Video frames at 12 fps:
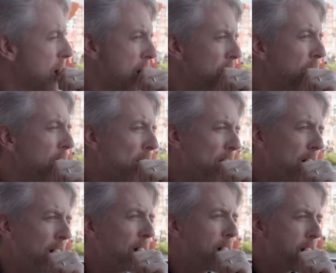alcohol
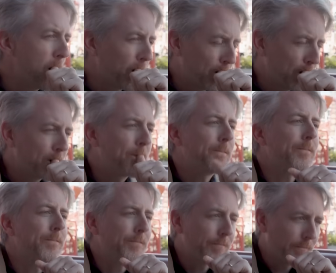for the guests that are
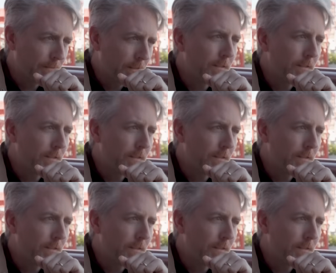21 and